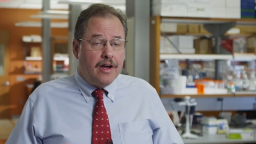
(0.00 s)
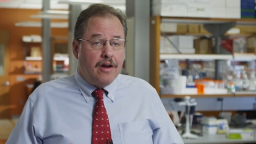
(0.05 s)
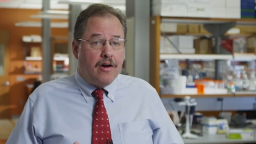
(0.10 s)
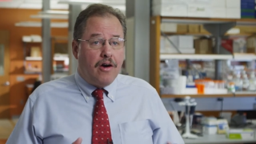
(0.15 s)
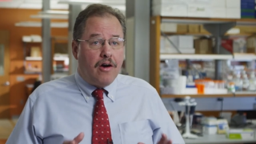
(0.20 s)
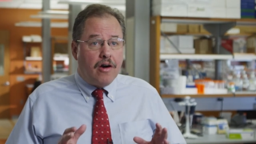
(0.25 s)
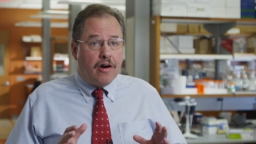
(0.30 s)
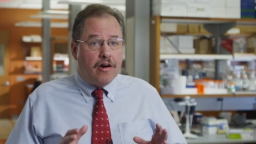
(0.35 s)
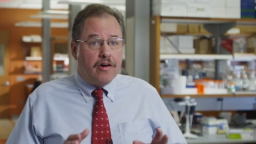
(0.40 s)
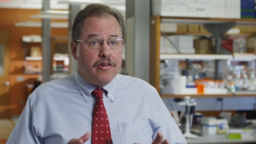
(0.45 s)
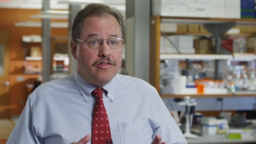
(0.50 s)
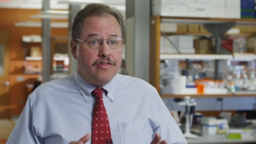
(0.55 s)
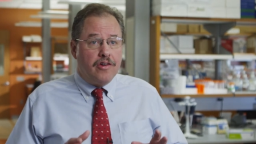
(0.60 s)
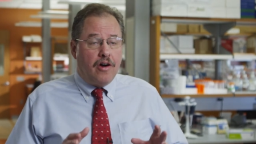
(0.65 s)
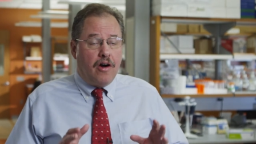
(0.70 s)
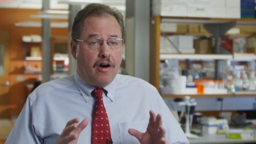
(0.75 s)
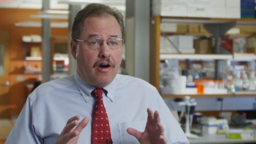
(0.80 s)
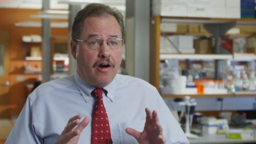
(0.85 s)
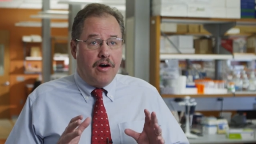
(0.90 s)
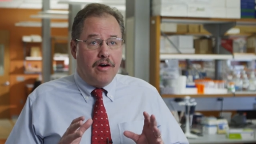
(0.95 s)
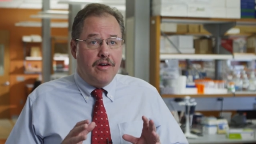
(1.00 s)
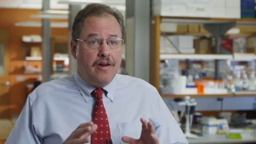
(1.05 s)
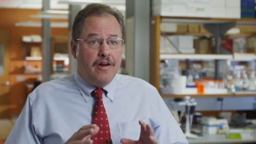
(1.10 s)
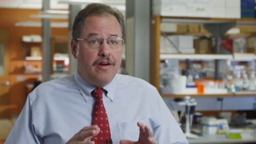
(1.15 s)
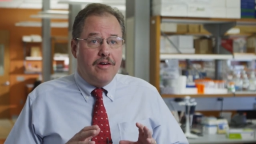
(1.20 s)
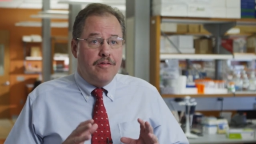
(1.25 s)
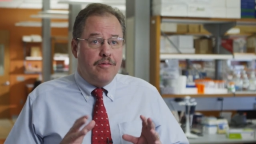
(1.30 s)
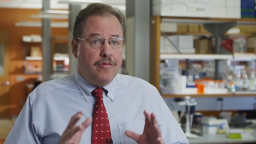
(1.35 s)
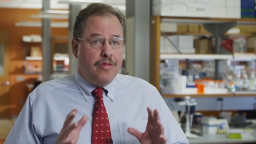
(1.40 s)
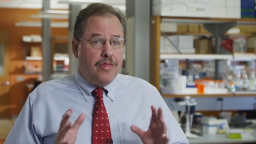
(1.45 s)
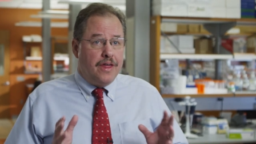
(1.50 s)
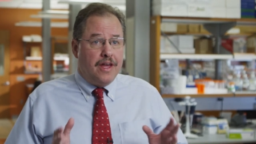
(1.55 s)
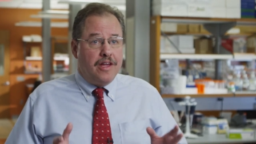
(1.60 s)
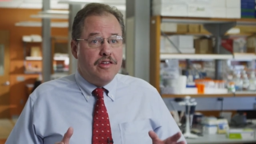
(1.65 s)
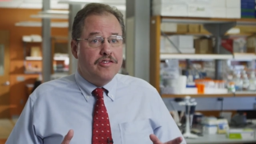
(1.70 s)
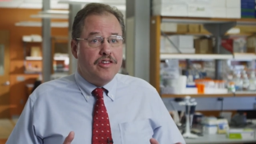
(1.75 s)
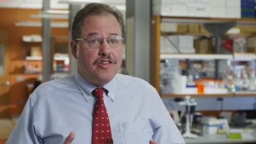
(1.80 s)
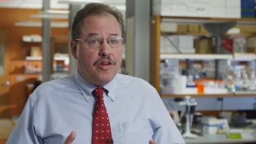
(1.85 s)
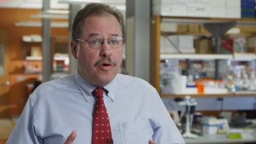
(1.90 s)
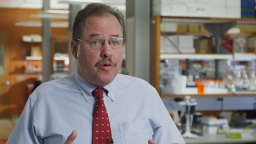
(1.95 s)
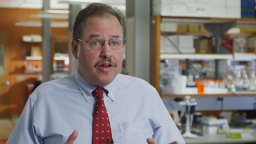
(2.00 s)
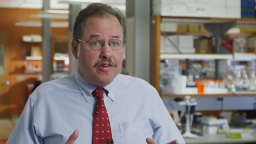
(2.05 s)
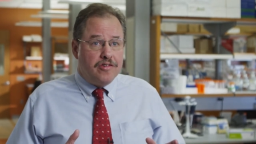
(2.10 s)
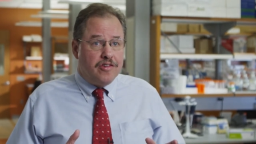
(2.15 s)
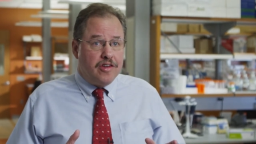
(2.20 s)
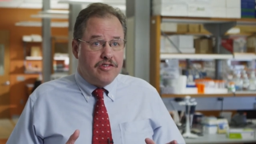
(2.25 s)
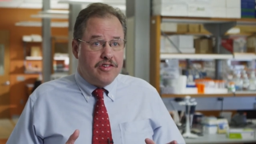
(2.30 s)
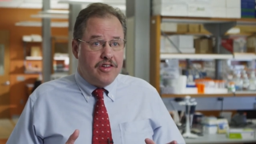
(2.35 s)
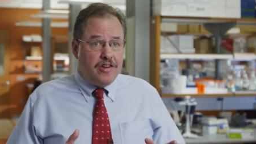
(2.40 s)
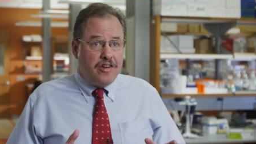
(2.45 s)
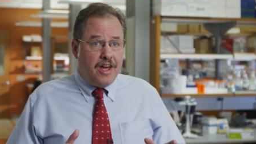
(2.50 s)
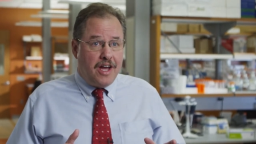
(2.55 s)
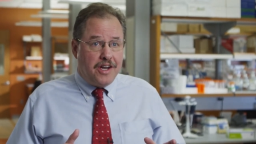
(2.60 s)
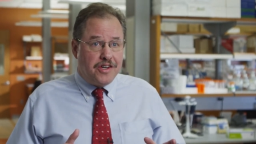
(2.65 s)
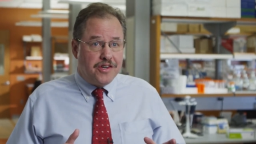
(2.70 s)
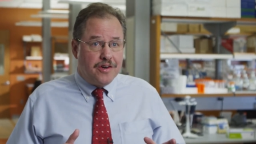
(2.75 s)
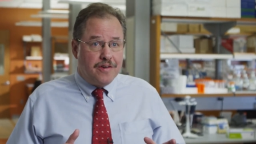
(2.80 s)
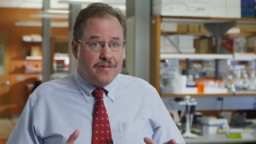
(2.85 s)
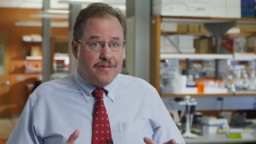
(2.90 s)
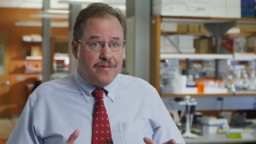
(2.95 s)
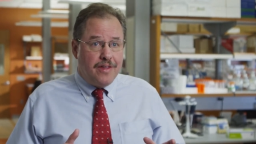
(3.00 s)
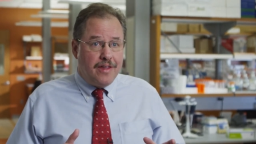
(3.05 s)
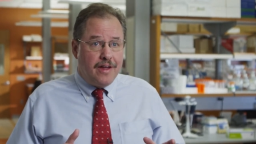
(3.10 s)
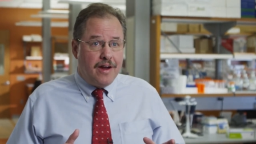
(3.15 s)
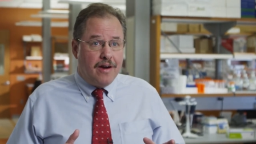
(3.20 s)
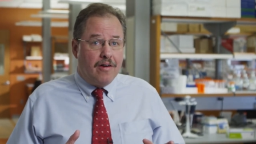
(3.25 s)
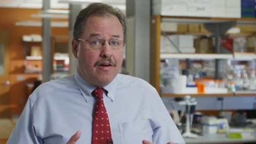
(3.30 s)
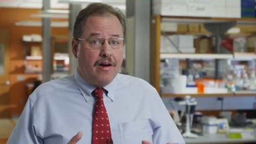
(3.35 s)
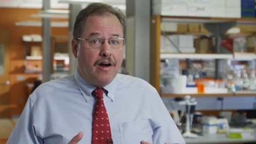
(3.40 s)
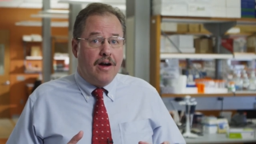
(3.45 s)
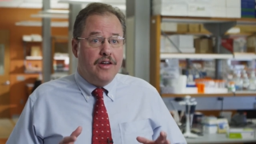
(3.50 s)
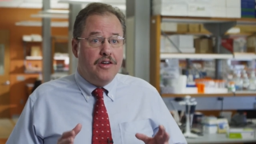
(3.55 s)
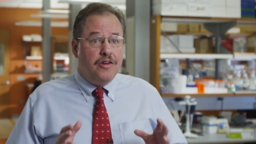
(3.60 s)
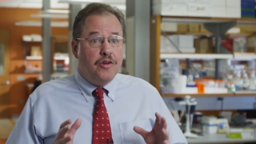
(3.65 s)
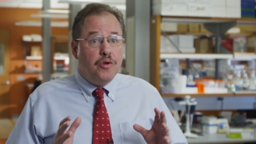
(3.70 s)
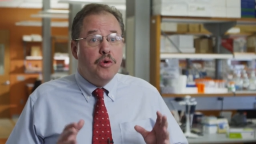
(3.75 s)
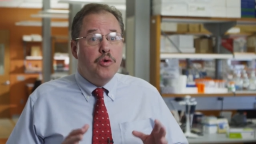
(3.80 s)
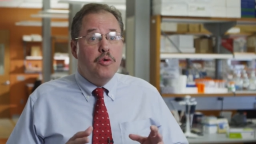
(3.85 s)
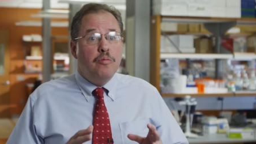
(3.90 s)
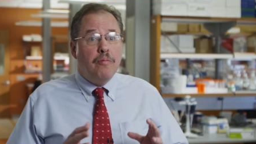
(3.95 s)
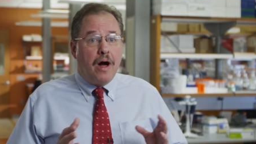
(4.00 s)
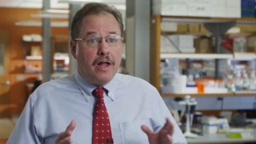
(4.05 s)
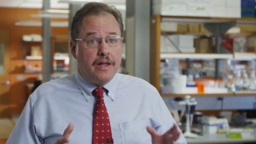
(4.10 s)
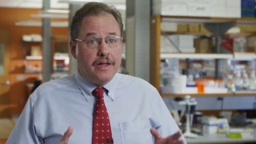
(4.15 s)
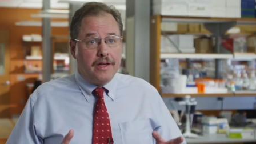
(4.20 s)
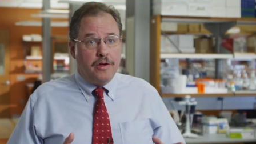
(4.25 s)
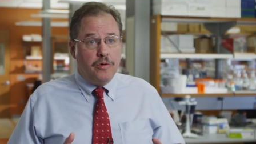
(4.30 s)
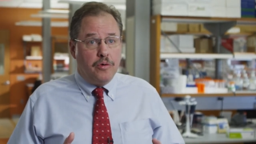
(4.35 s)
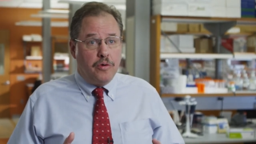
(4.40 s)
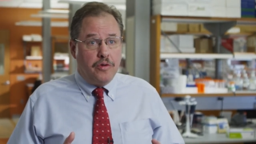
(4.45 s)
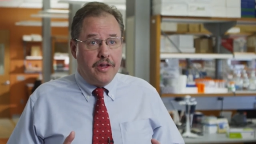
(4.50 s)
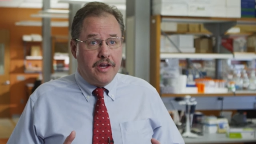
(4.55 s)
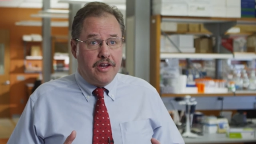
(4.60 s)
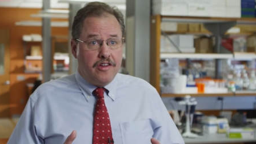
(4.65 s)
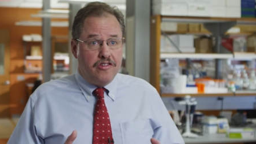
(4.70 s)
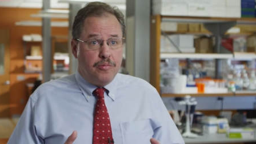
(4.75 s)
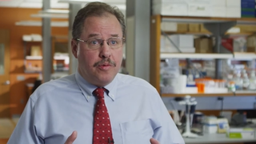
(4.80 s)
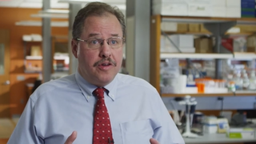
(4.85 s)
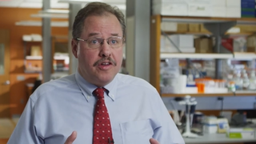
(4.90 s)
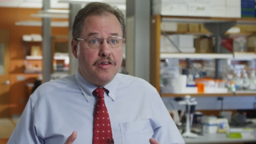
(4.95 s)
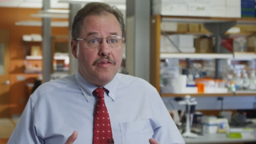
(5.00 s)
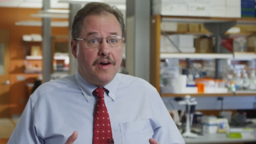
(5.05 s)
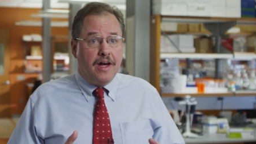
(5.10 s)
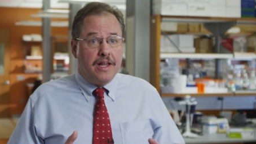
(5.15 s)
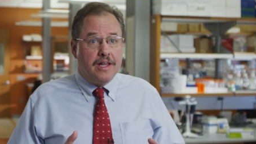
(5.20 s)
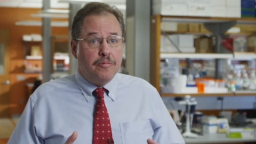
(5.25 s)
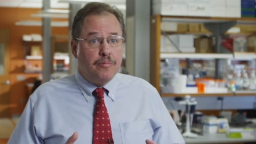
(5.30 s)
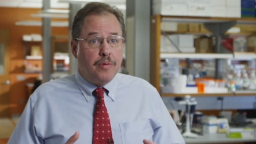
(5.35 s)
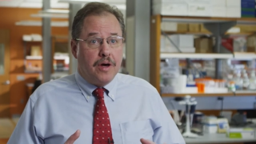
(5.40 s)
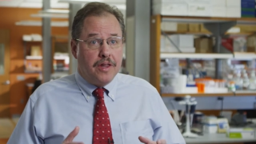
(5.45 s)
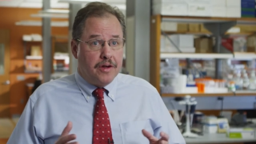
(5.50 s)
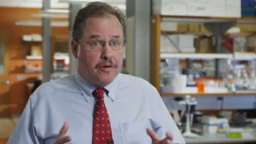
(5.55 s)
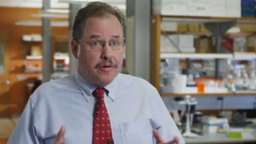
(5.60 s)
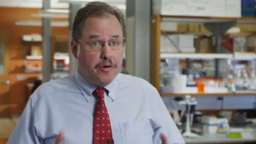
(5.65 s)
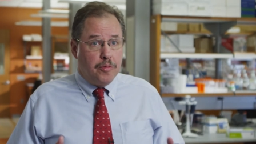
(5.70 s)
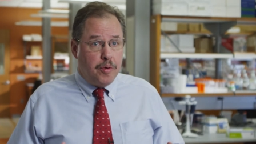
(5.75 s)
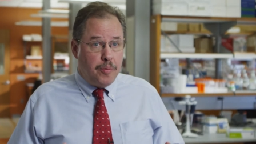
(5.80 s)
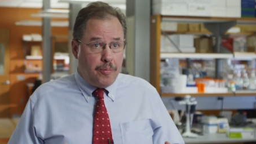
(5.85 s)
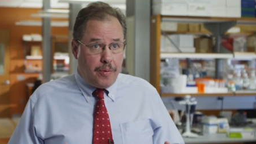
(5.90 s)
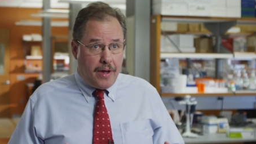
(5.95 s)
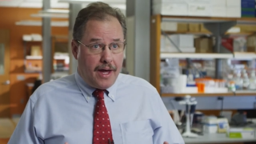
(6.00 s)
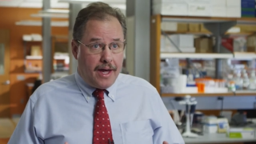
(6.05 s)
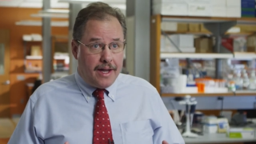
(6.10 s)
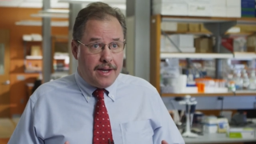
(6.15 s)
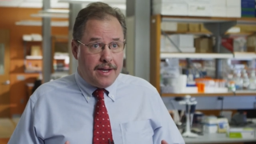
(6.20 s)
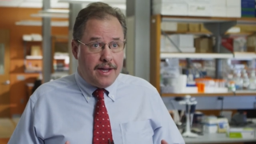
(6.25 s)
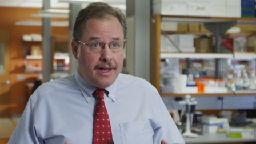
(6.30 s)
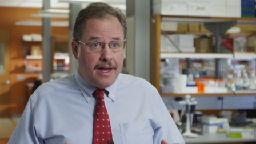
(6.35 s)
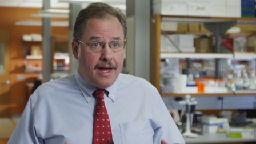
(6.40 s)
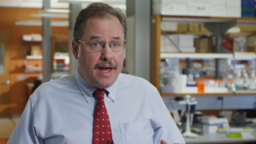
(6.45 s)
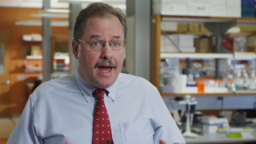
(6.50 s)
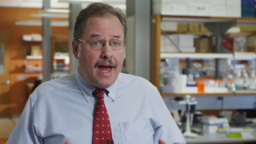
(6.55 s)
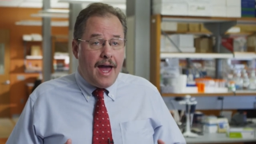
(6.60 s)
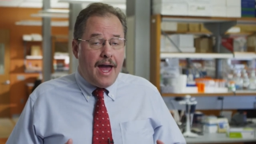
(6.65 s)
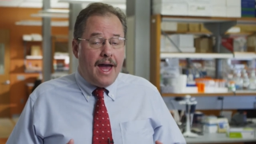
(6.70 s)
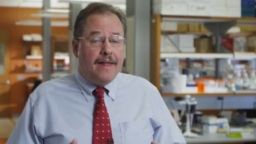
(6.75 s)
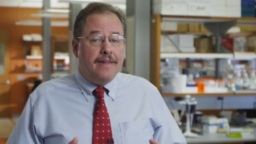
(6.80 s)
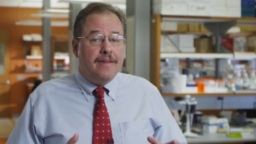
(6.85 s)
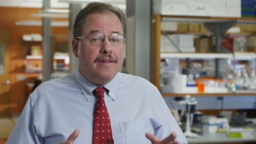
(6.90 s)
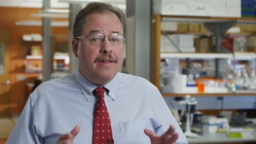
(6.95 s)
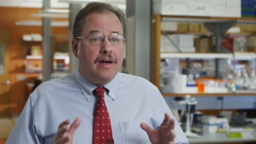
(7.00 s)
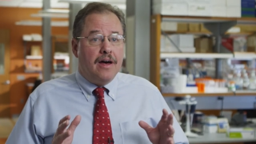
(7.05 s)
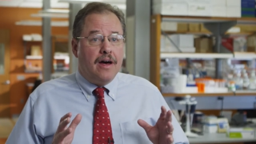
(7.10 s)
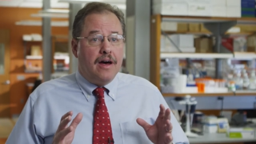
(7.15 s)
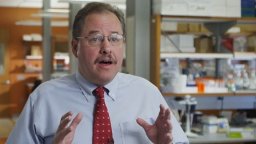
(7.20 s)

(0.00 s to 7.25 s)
CARs are things that don't exist in nature. They're a new molecule that has been developed by the group at Penn, and